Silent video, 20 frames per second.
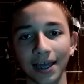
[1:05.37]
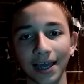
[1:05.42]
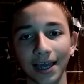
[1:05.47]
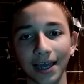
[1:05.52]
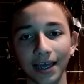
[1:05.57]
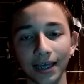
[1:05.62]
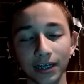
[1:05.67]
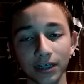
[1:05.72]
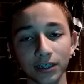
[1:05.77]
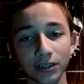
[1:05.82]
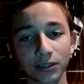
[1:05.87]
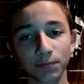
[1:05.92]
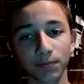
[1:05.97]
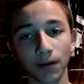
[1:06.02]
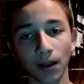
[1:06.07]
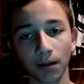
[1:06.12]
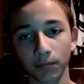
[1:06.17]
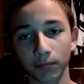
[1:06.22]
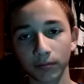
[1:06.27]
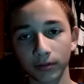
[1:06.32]
It is
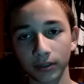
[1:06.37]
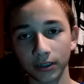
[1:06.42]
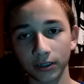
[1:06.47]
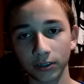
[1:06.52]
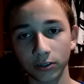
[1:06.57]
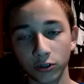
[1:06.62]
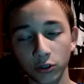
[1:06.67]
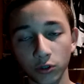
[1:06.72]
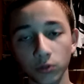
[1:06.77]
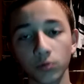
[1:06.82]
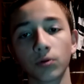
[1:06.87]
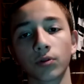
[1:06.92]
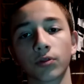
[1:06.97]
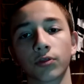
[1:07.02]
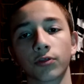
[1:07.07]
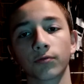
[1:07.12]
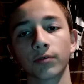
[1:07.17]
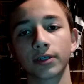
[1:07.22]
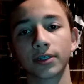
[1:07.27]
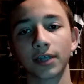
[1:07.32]
probably 2 or
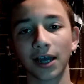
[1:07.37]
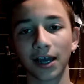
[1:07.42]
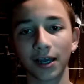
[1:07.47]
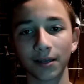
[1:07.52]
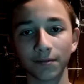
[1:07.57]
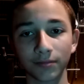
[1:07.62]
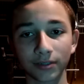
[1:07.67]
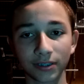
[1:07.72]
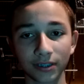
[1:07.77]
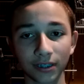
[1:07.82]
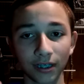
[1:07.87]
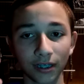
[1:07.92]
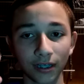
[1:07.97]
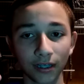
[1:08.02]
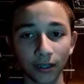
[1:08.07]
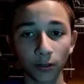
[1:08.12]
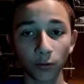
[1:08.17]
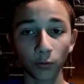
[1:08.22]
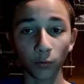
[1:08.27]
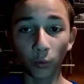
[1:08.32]
3 times
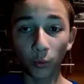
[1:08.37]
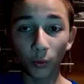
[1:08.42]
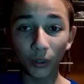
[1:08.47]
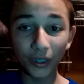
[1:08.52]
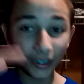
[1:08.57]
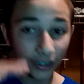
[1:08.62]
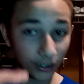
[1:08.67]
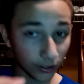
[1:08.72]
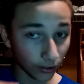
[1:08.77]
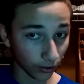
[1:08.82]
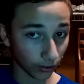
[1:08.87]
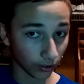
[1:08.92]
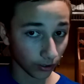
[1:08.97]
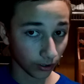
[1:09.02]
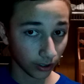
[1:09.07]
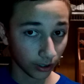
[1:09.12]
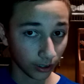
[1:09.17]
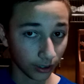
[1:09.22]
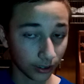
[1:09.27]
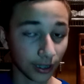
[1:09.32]
weaker
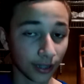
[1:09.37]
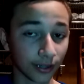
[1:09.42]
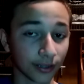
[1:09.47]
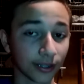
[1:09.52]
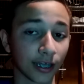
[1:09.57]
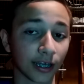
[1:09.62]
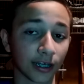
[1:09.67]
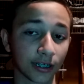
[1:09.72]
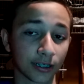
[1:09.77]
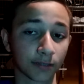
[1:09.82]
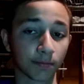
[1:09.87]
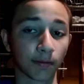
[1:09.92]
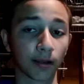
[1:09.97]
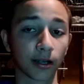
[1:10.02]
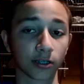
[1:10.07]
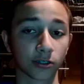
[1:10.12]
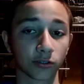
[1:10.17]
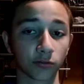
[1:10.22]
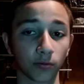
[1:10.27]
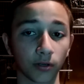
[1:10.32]
than the
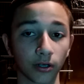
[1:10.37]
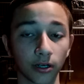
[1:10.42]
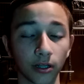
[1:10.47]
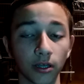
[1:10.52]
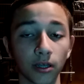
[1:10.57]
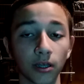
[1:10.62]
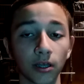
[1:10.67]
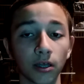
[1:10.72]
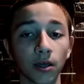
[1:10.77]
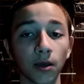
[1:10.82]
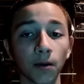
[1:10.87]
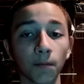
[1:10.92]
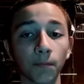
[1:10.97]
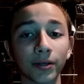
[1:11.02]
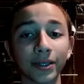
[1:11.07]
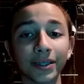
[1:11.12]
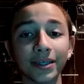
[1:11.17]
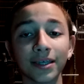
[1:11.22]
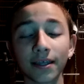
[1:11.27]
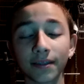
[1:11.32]
Xbox One,
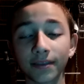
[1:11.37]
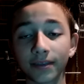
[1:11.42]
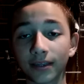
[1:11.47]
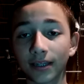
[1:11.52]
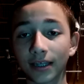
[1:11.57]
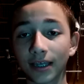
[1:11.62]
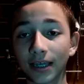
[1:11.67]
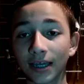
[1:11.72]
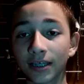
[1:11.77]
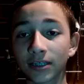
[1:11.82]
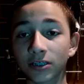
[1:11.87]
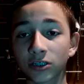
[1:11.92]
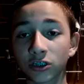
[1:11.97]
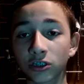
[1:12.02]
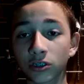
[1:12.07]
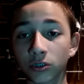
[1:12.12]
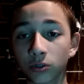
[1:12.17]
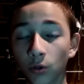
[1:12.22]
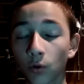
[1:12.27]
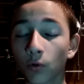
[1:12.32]
but yet it's
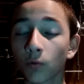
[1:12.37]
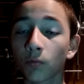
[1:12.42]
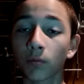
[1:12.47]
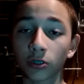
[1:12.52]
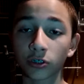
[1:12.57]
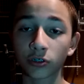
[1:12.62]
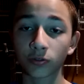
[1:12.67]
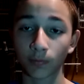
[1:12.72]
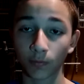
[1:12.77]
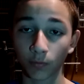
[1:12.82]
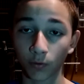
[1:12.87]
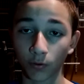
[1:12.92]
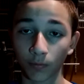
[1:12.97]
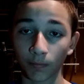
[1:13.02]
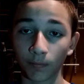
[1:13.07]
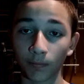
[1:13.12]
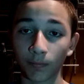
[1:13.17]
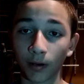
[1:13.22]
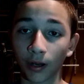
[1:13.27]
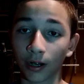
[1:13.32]
so much more
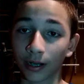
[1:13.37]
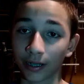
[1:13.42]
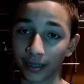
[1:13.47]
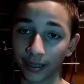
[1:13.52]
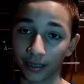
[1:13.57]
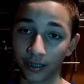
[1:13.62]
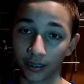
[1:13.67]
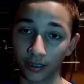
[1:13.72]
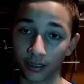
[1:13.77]
money